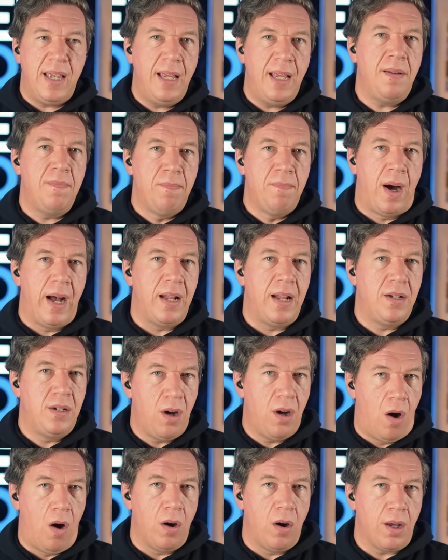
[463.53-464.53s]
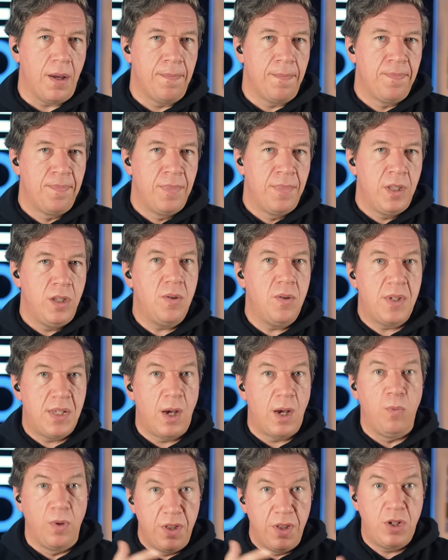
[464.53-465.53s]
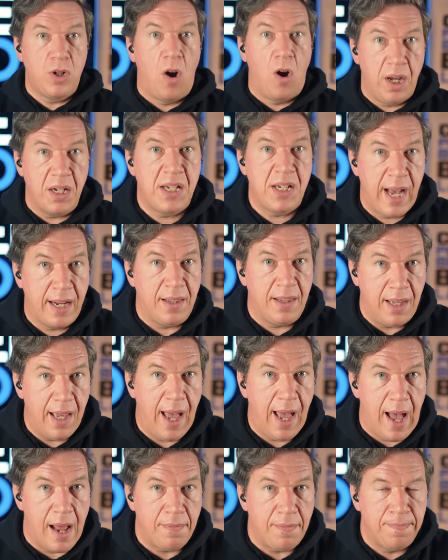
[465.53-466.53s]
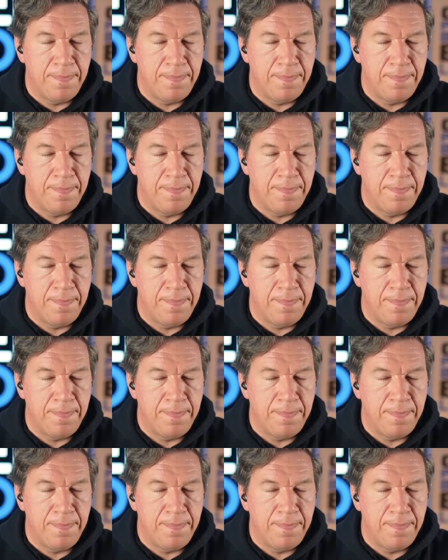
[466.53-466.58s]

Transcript: eaten by a dog, you'd say, well, the dog attacked the cat.